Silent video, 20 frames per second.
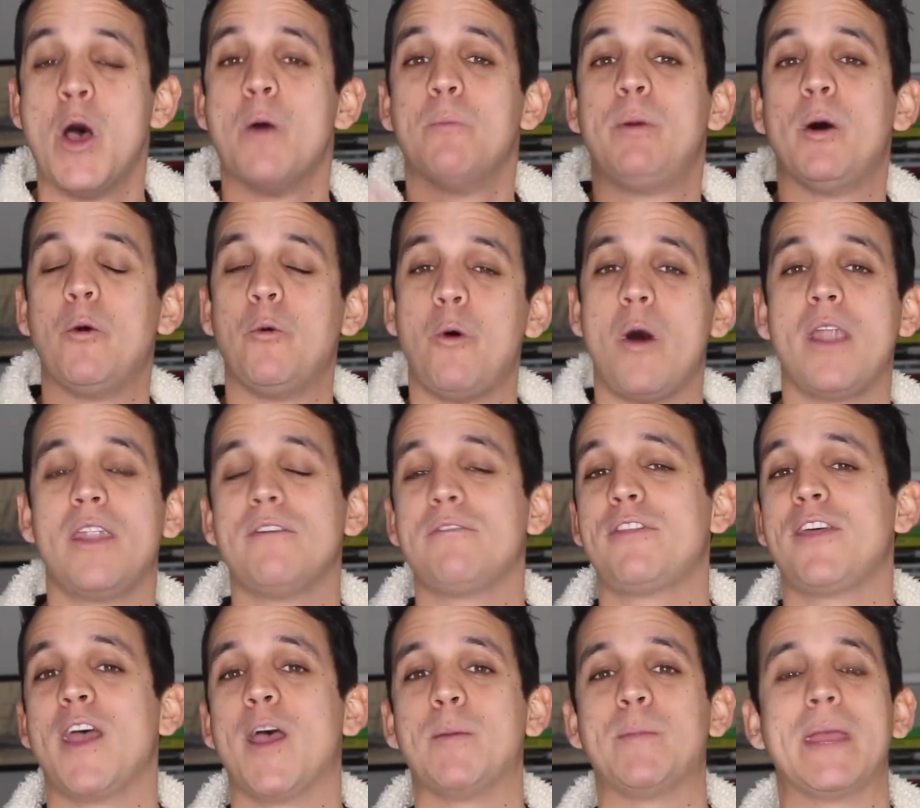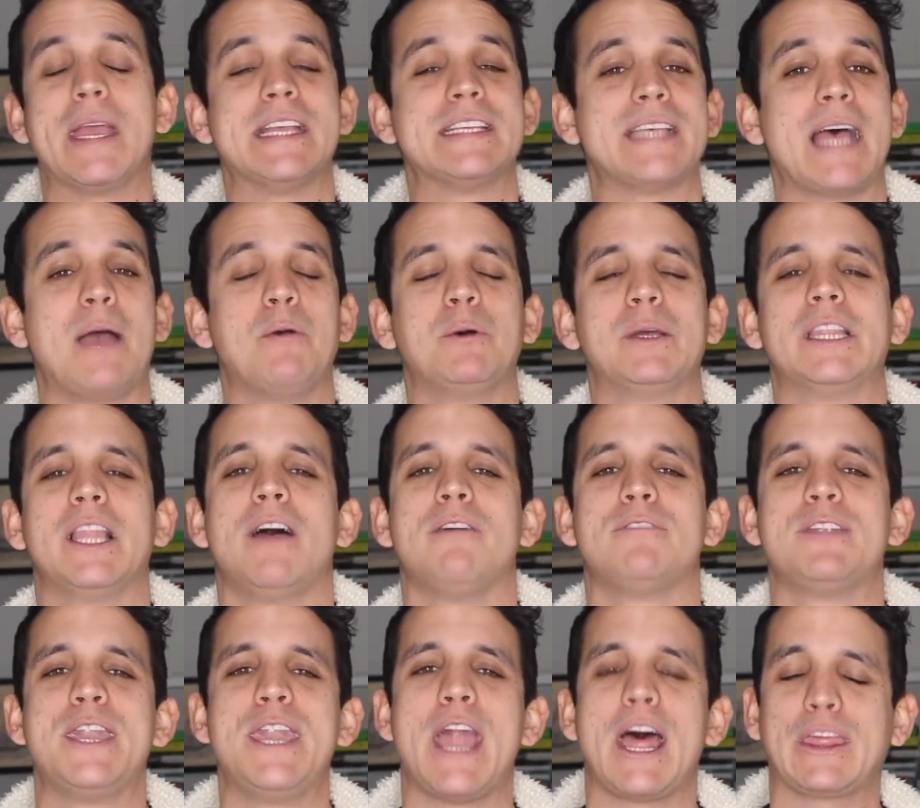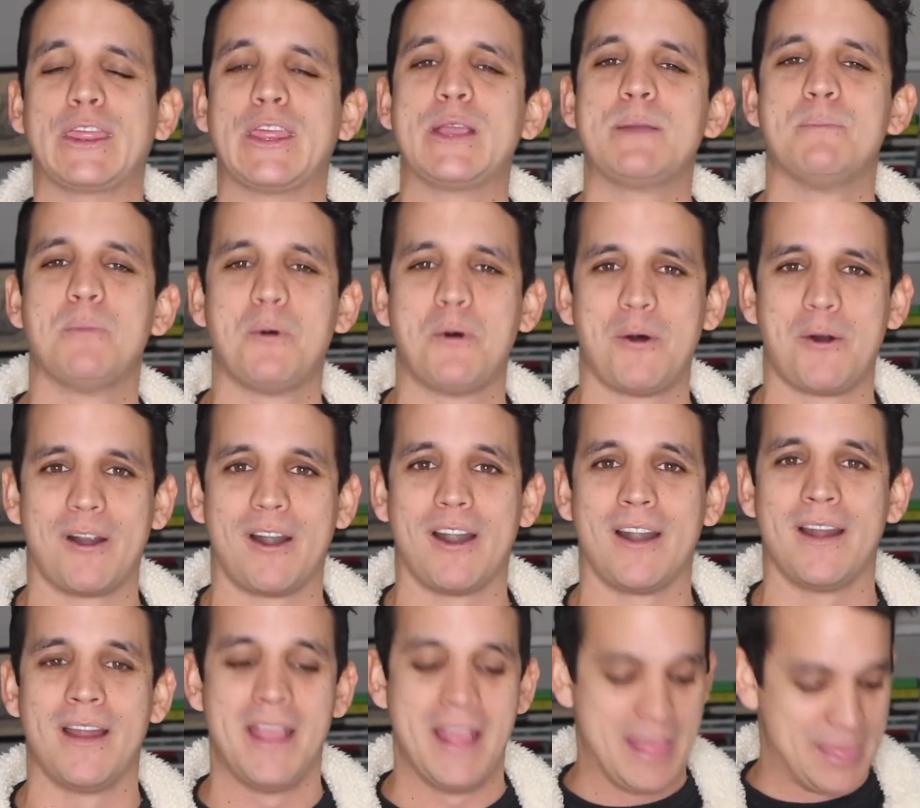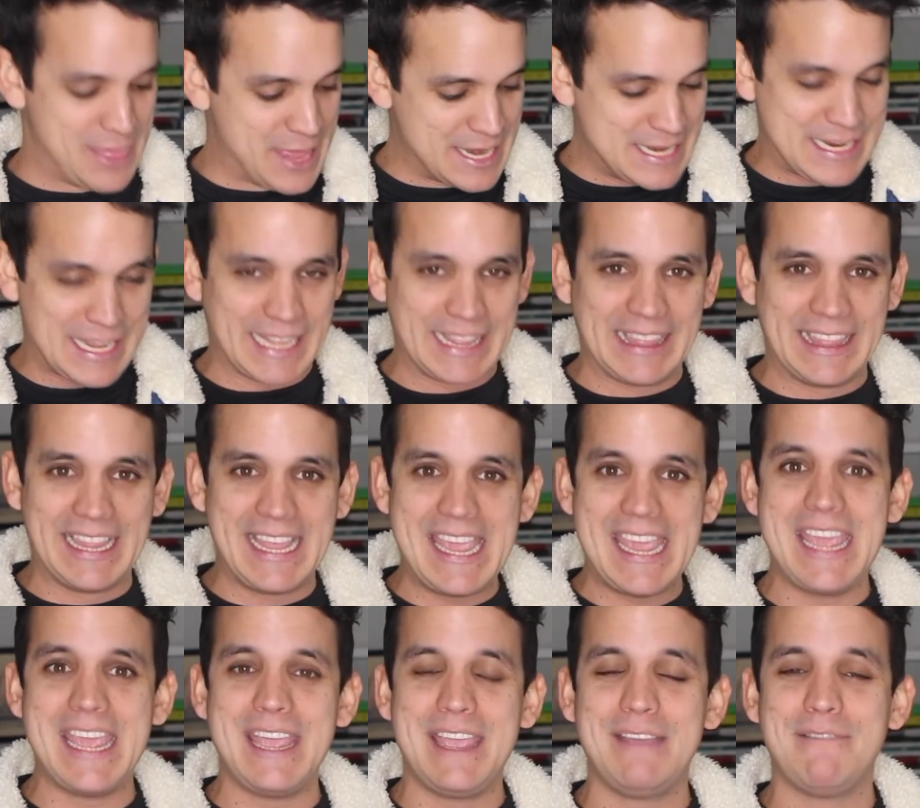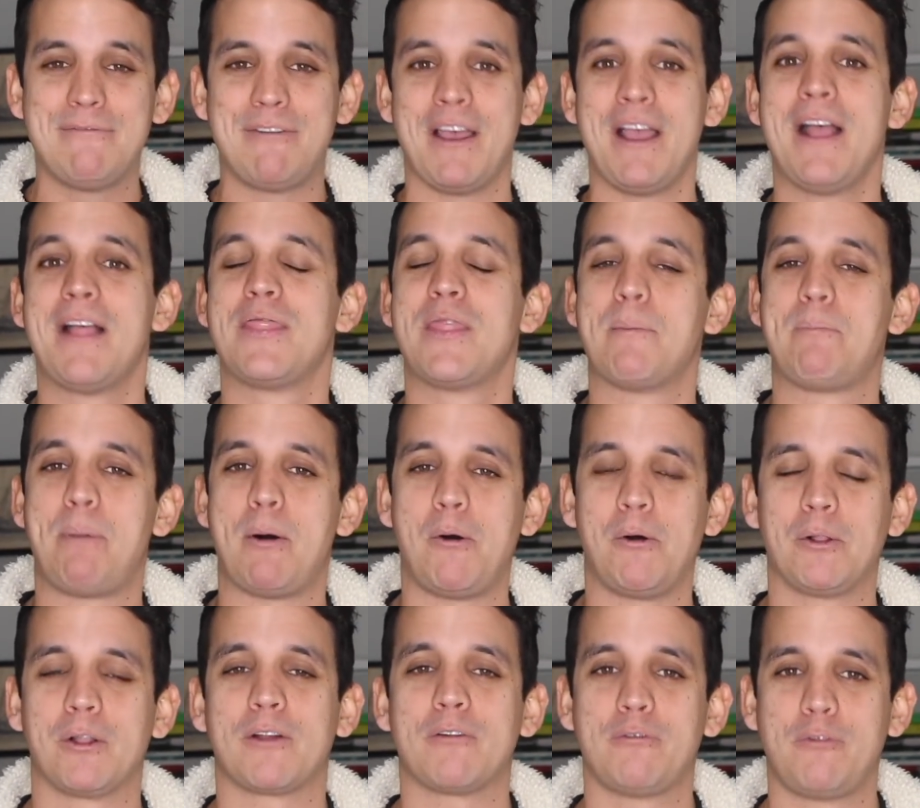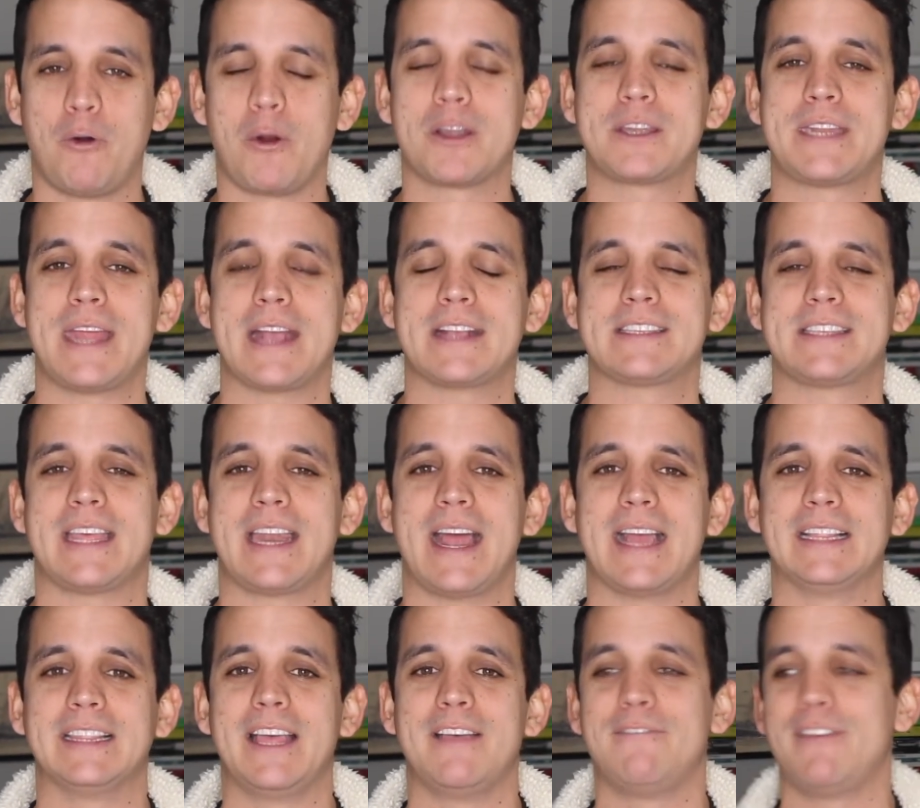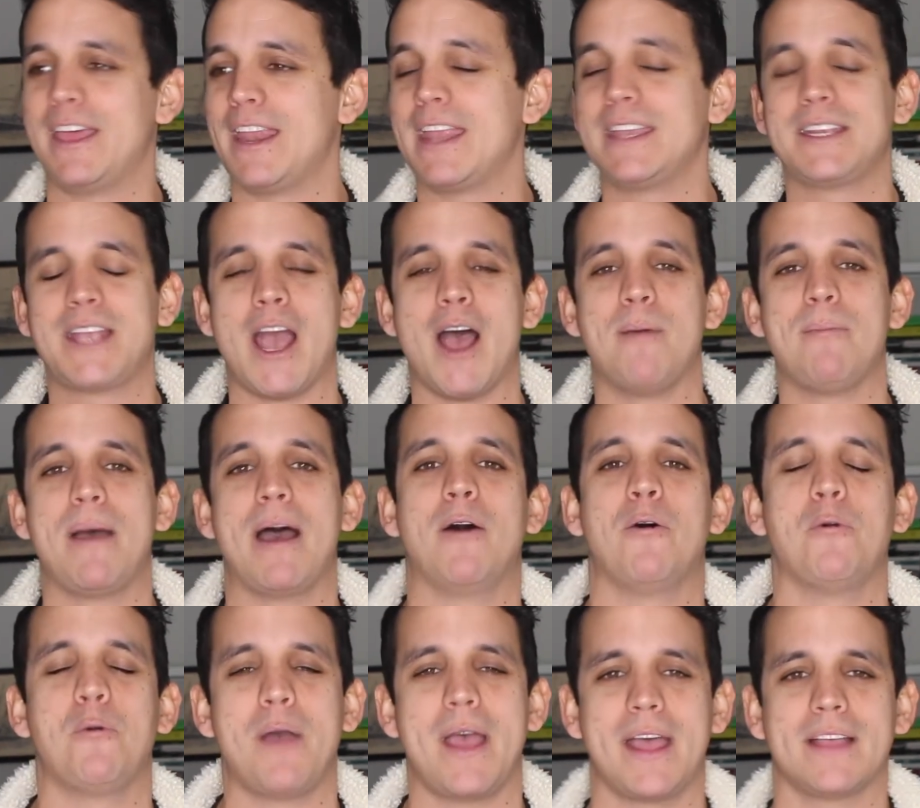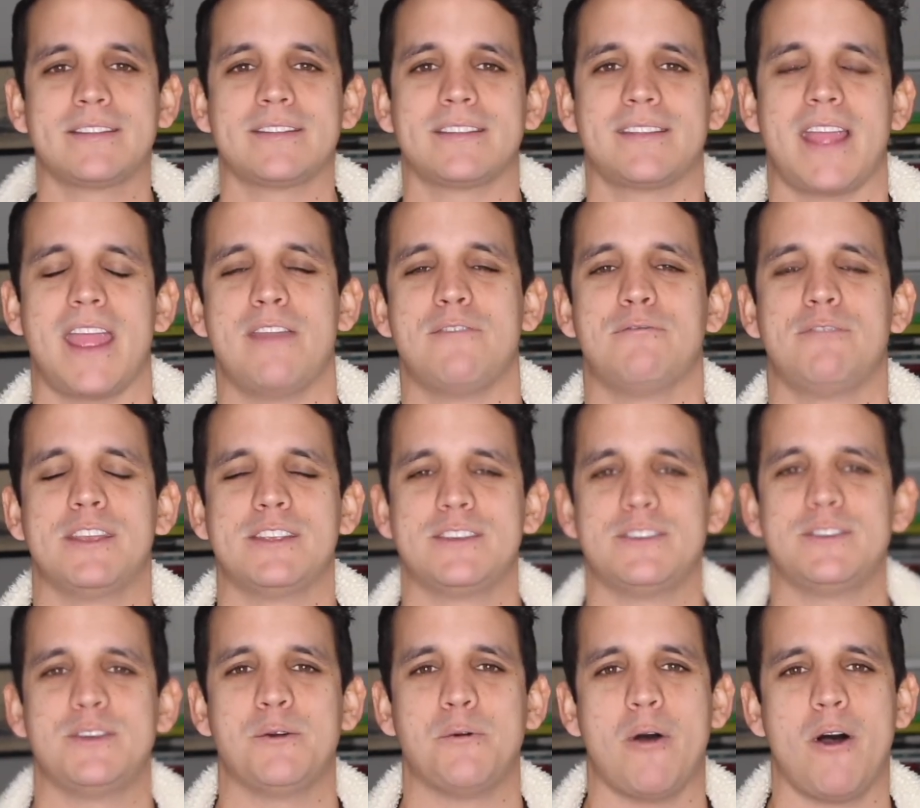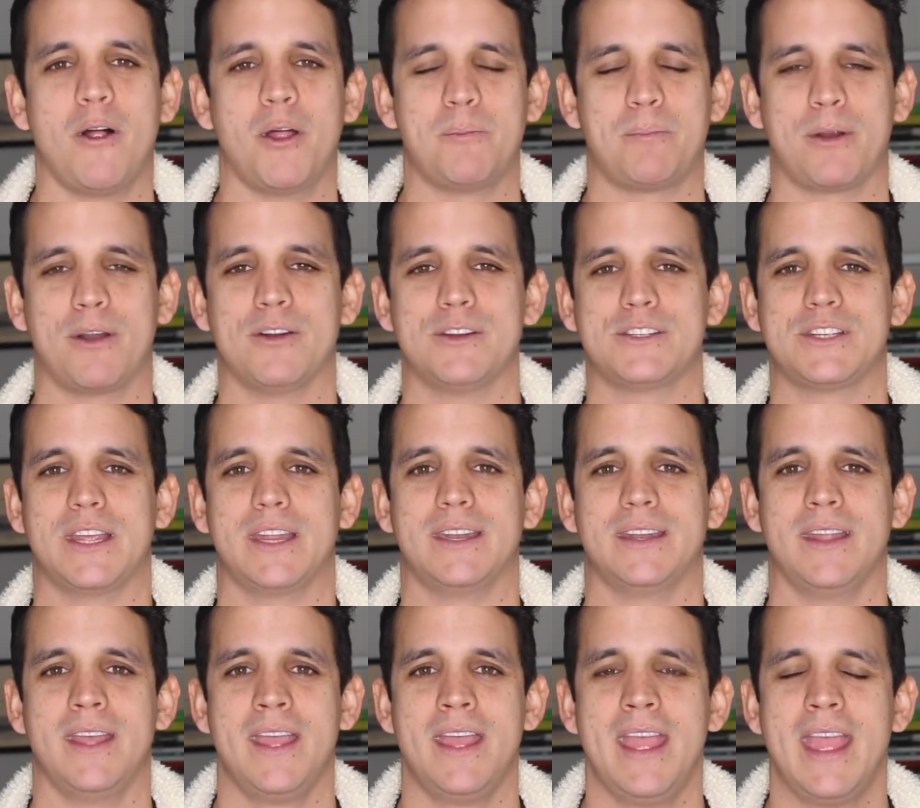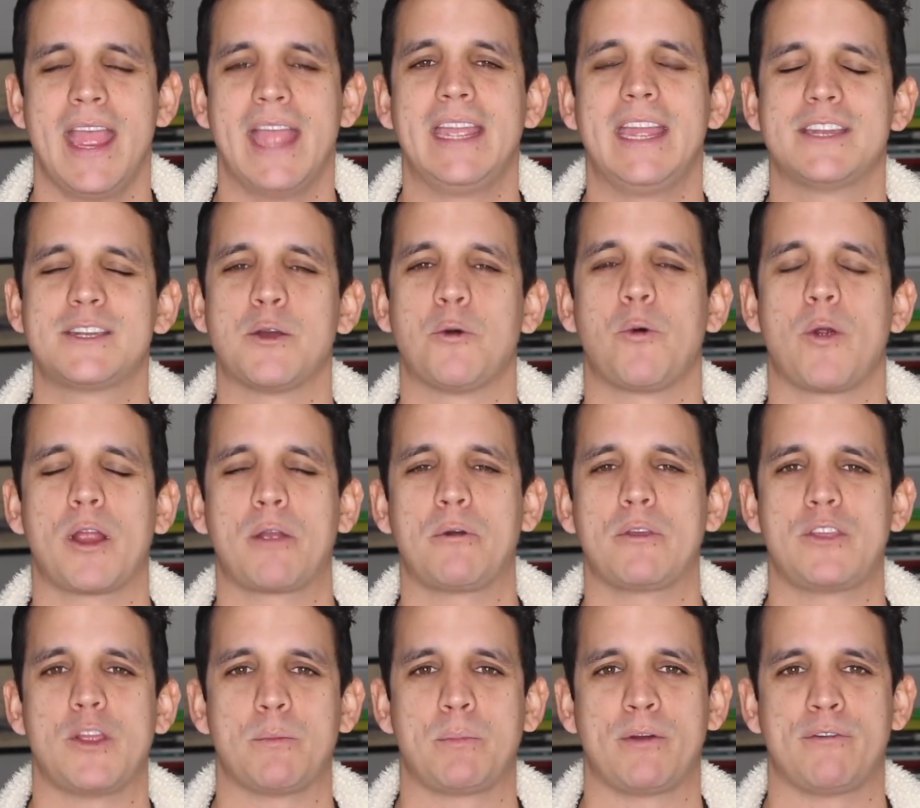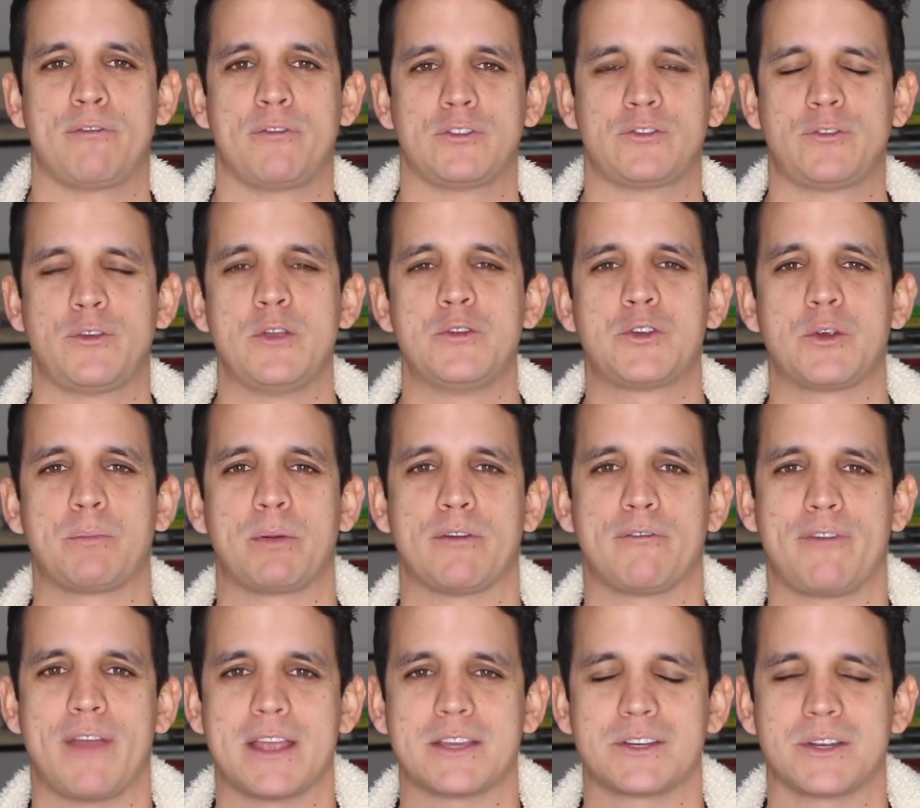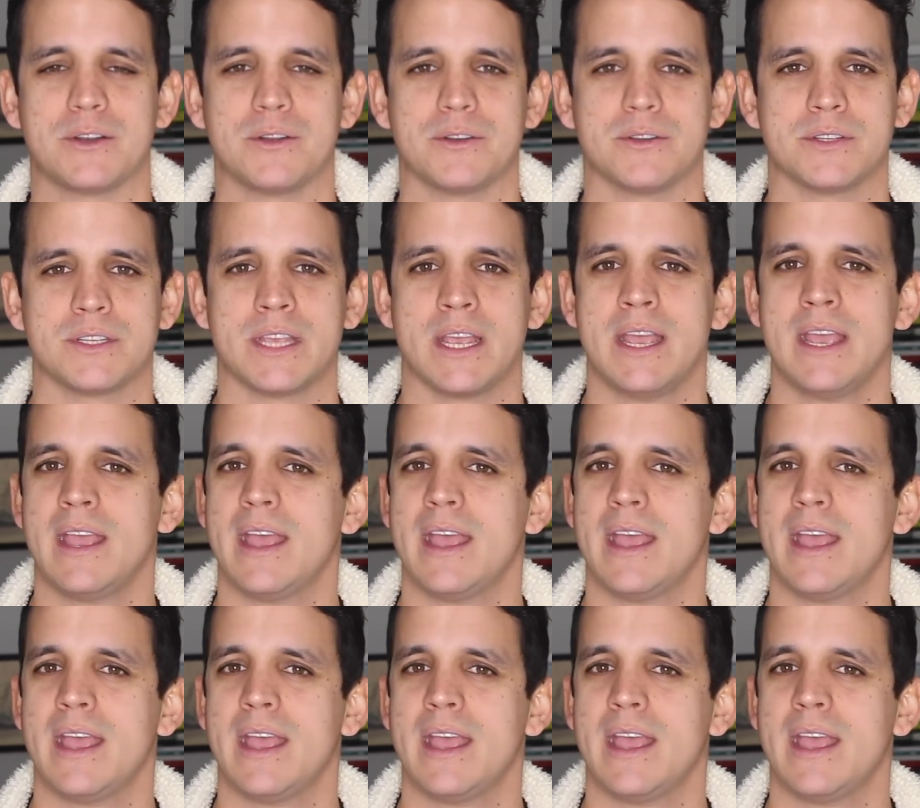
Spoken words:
but one of them is I would love nothing more than to leave the polar vortex that I live in and come out west and visit you all in person and get to work with your future professionals